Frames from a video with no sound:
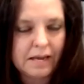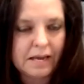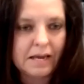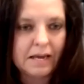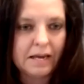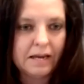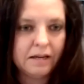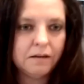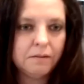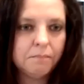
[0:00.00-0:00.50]

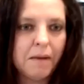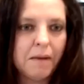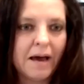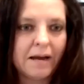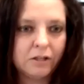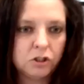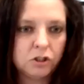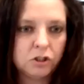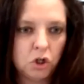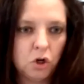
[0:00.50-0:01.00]
in
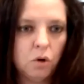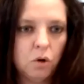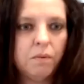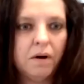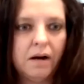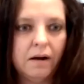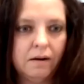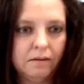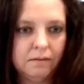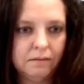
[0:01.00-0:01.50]

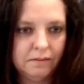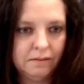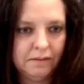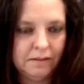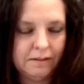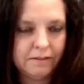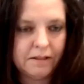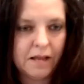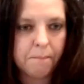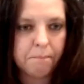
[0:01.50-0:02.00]
Manitoba
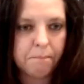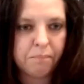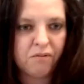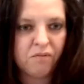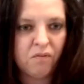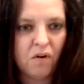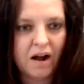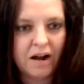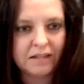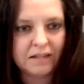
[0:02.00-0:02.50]
that
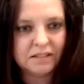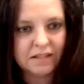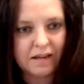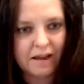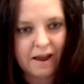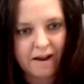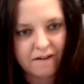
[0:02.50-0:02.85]
provides